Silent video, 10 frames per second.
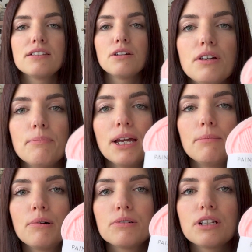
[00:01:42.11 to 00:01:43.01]
So
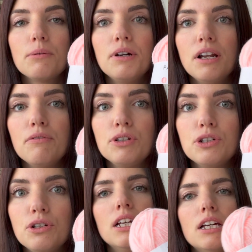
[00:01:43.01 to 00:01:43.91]
Paintbox, I would love you to
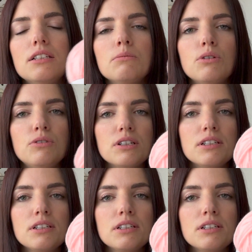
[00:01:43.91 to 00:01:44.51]
do some sort of dusky